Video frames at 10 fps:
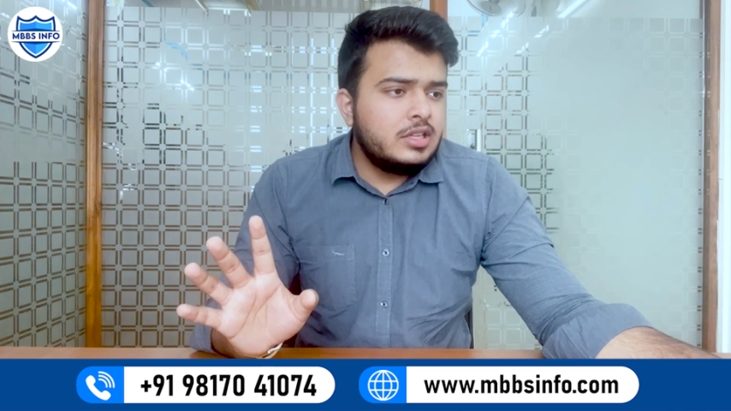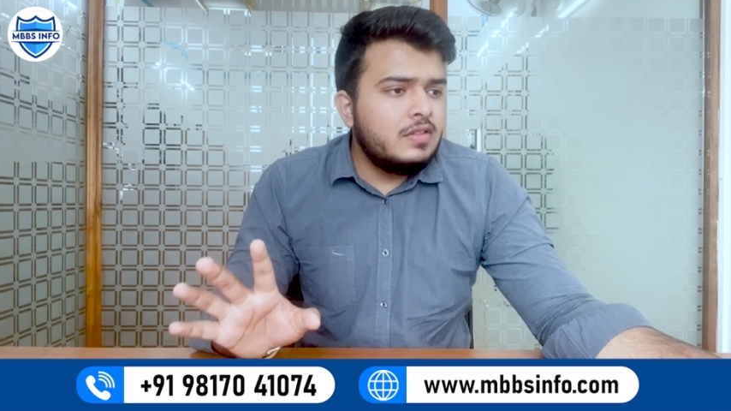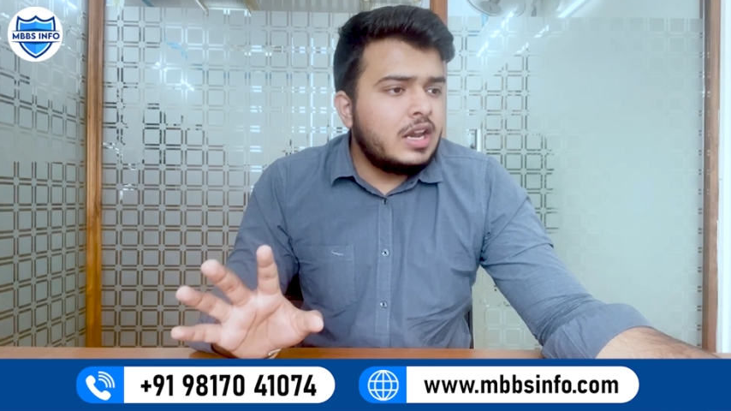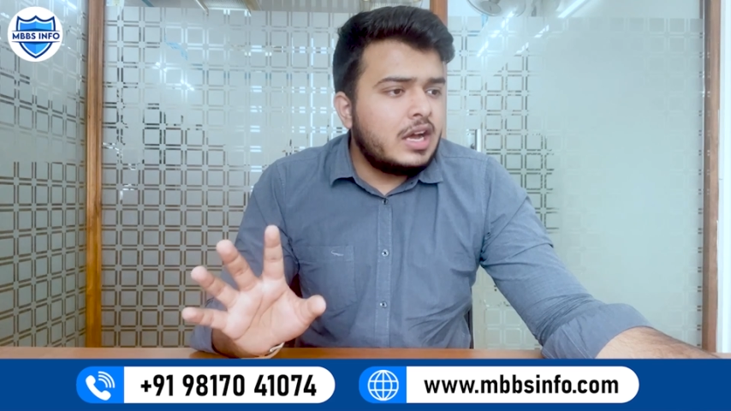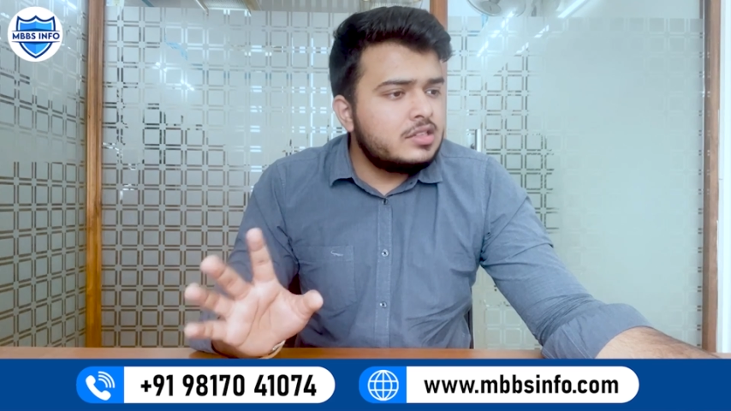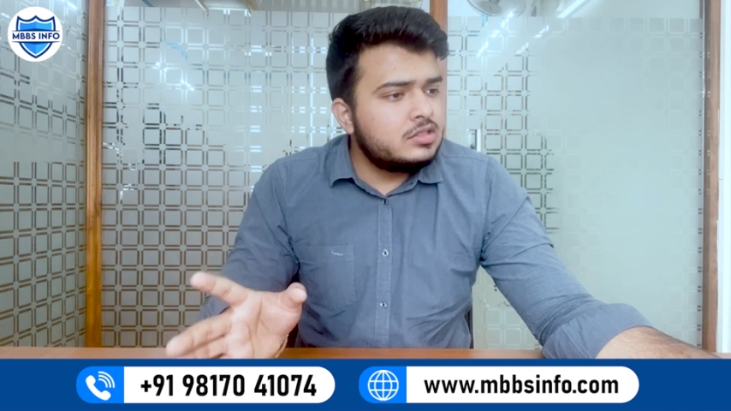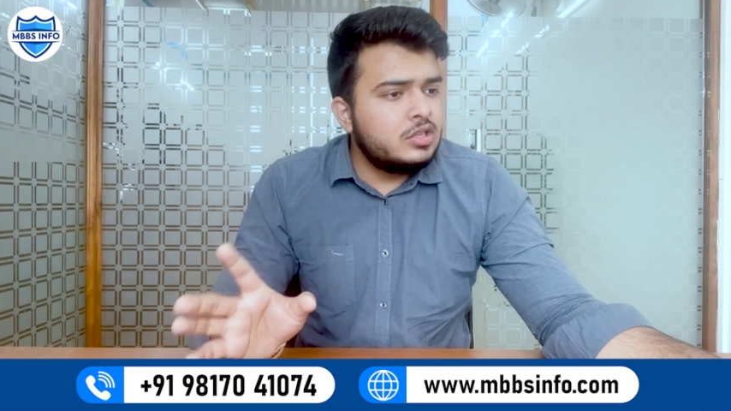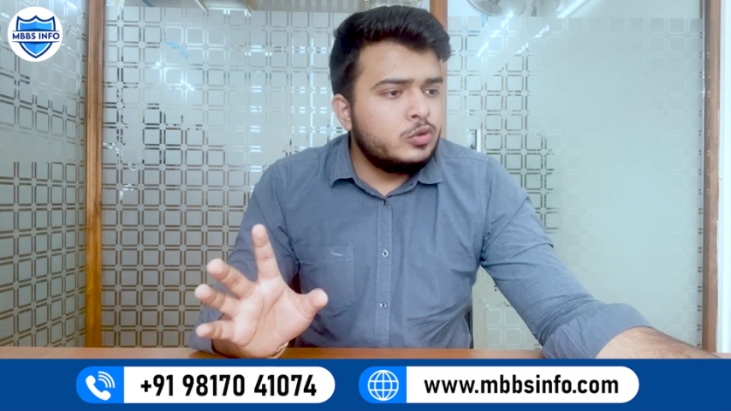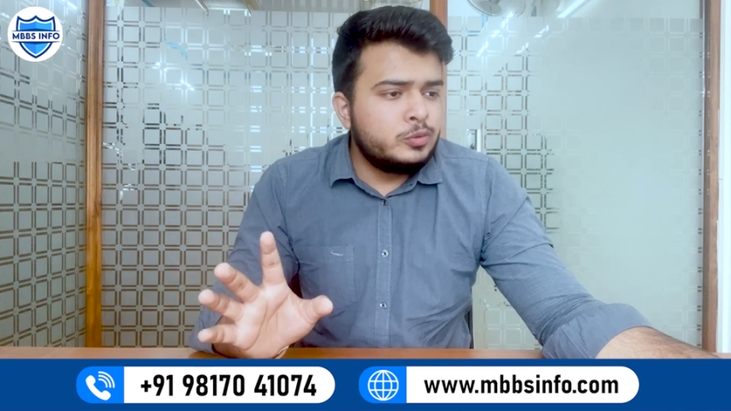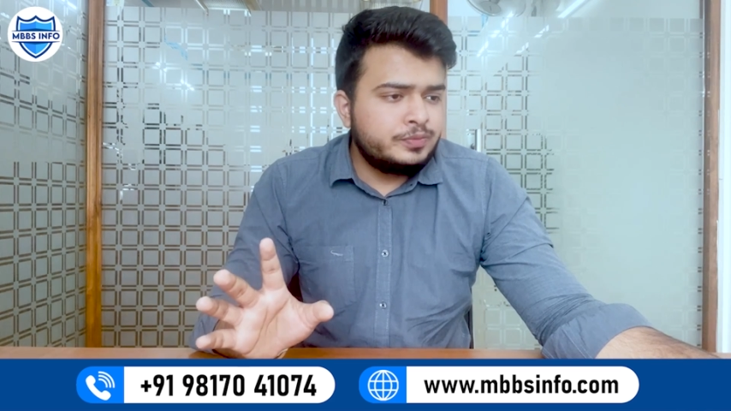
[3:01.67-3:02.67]
they will ask
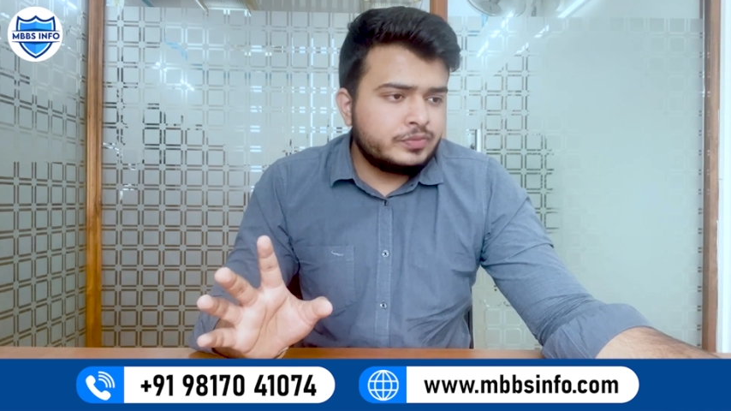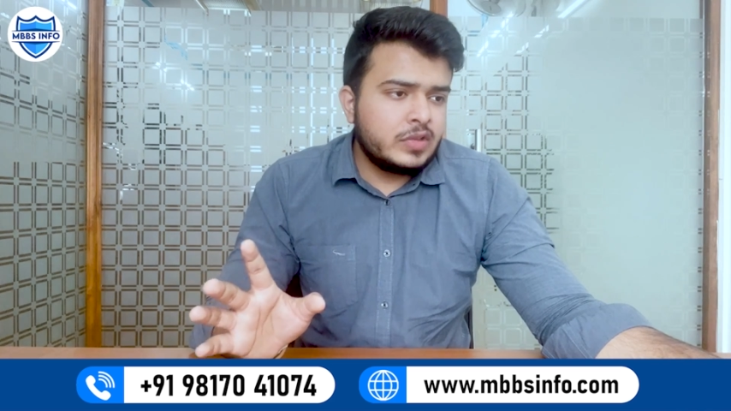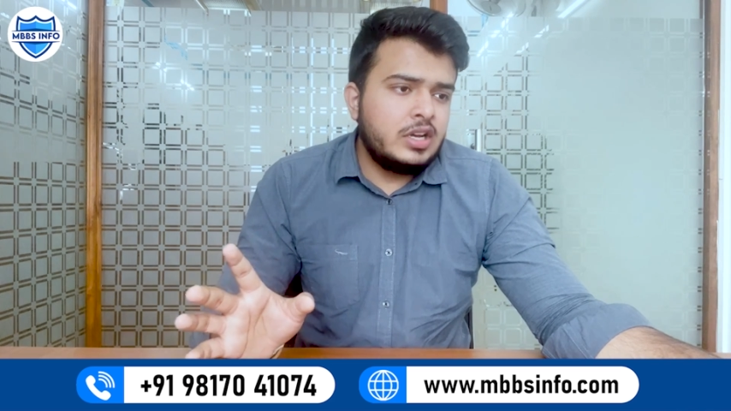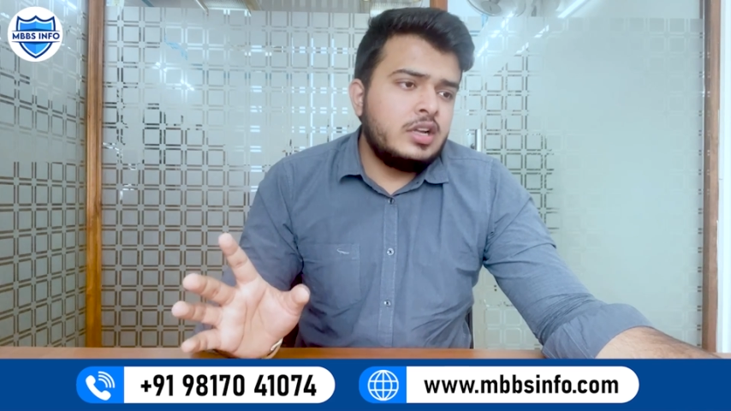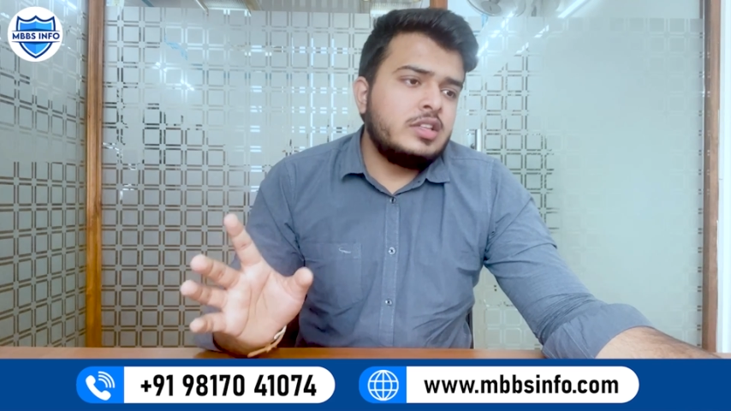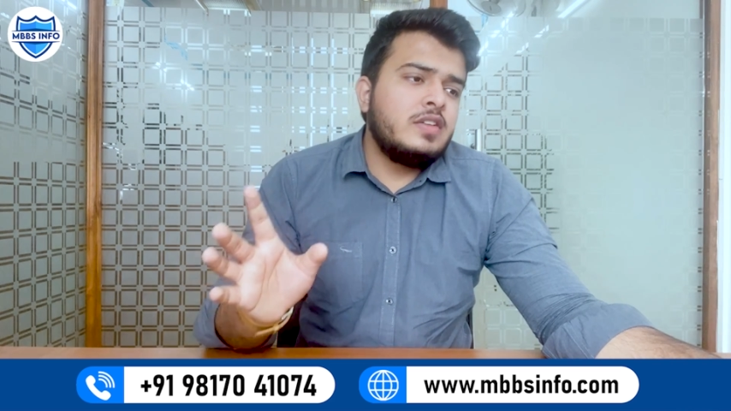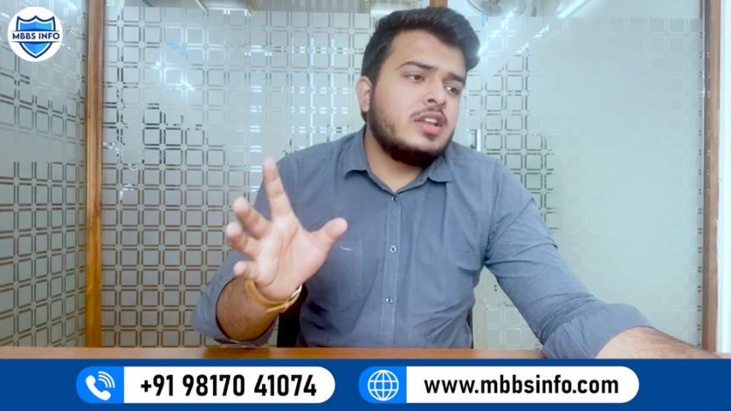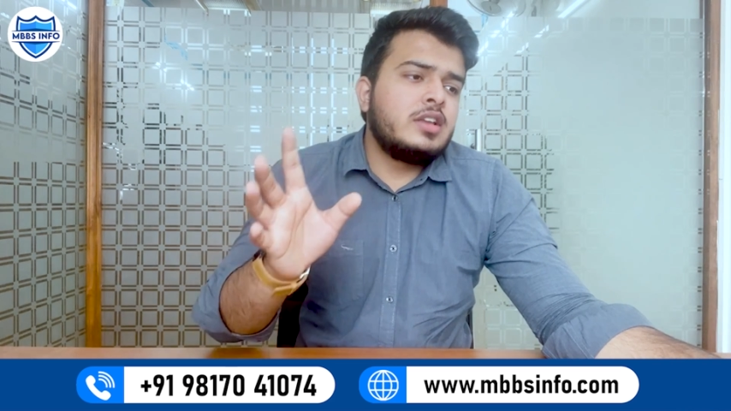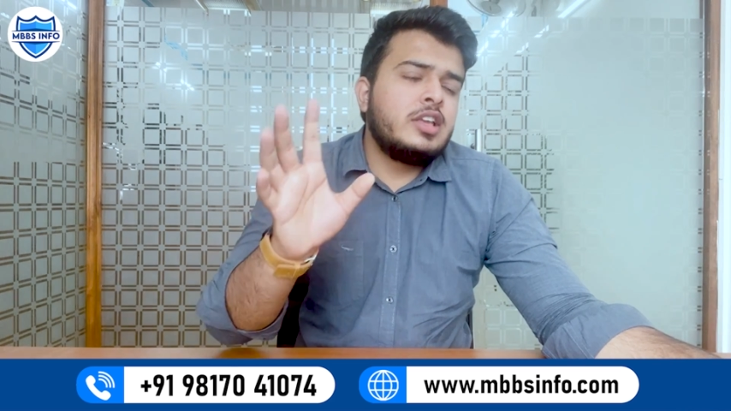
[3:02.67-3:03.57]
you uh, they will